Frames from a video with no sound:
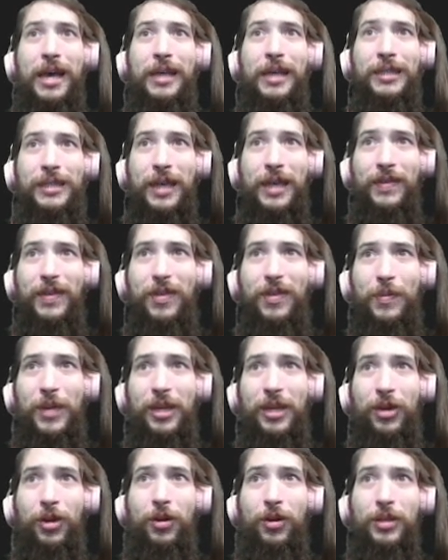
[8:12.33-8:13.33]
said that the
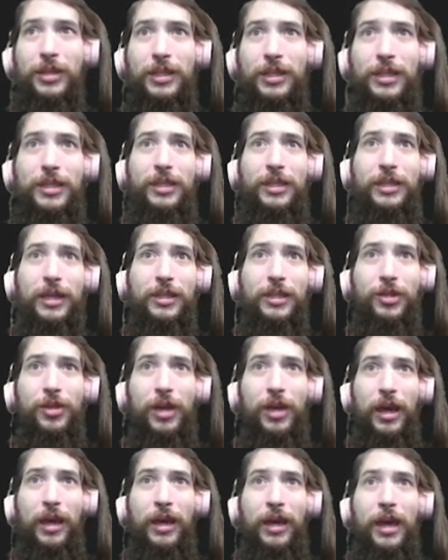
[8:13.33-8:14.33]
material seized
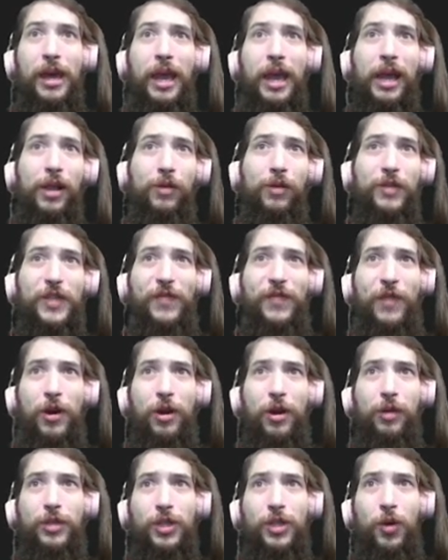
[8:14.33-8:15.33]
yesterday includes
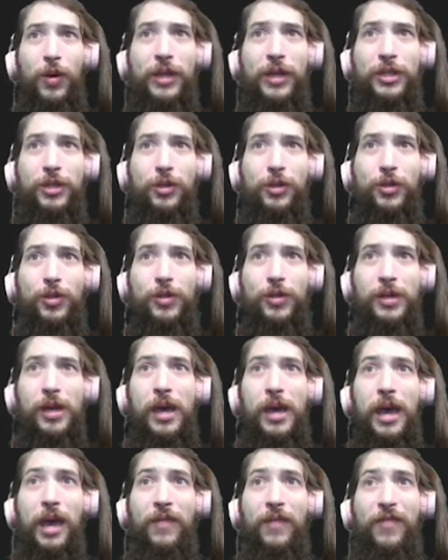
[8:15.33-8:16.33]
photos showing children
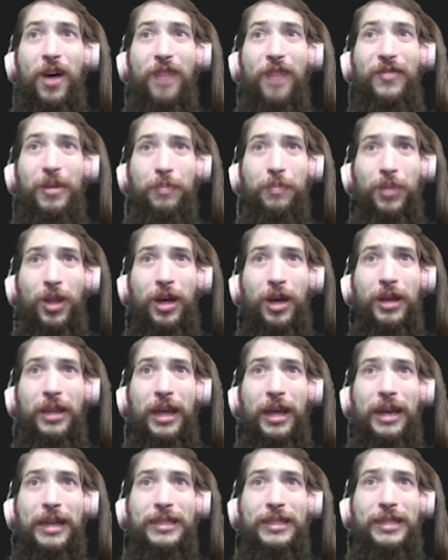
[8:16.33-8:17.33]
involved in
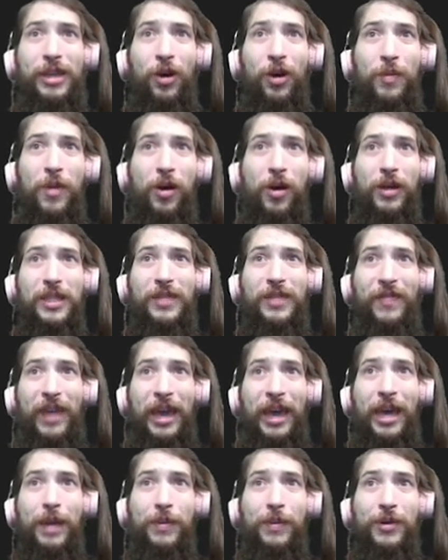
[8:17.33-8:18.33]
bloodletting ceremonies of
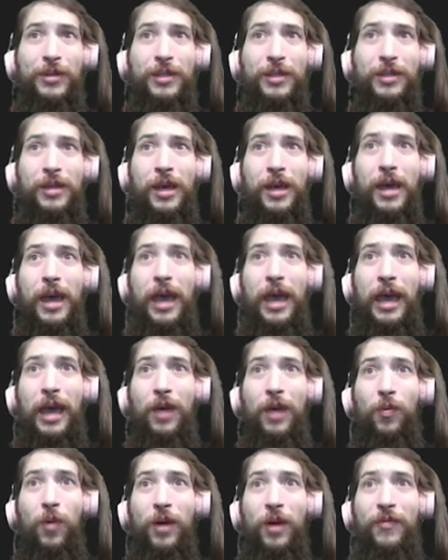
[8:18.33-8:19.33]
animals
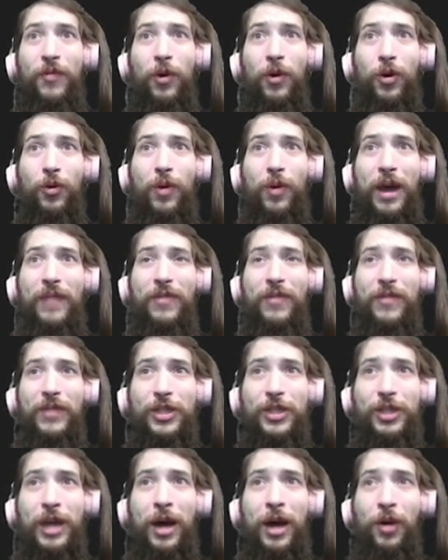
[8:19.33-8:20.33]
and one photograph of a
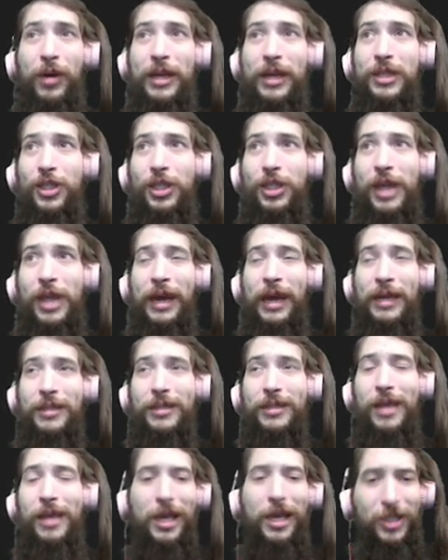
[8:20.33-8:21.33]
child in
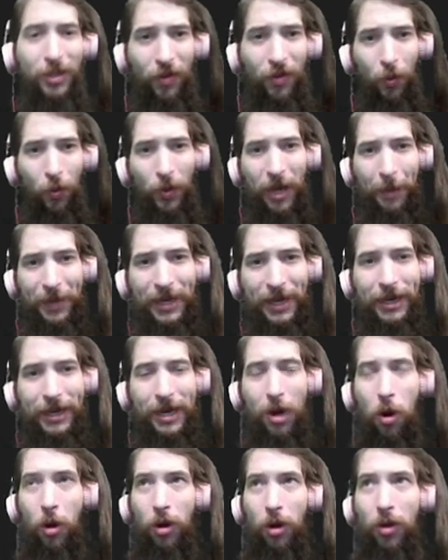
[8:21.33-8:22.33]
chains. So the
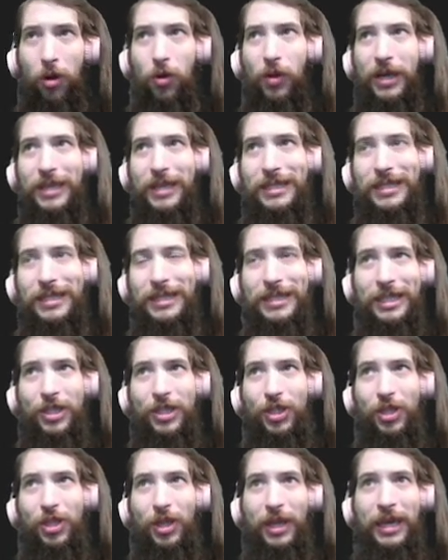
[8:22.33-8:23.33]
Wikipedia article is
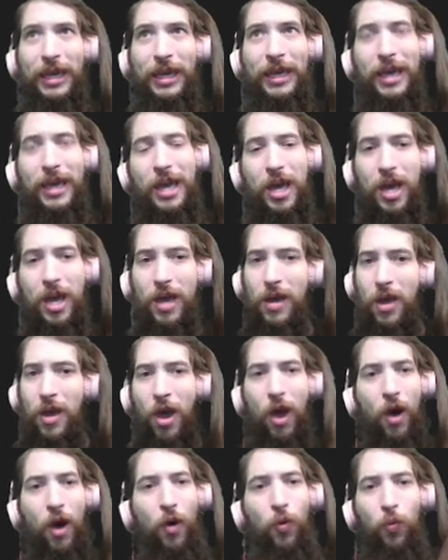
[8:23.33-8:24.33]
essentially
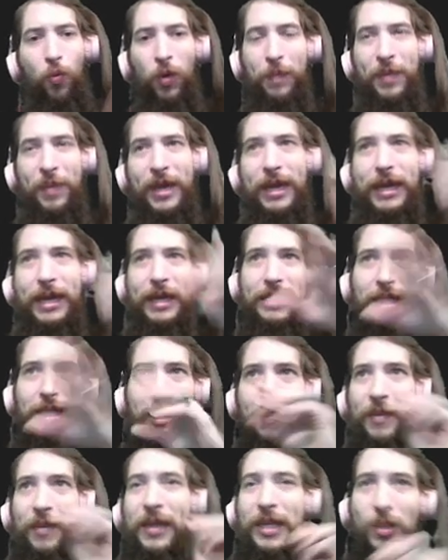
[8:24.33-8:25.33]
repeating some
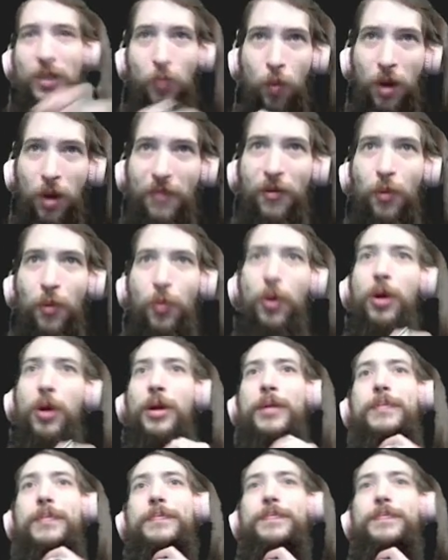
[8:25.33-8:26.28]
of this word for word.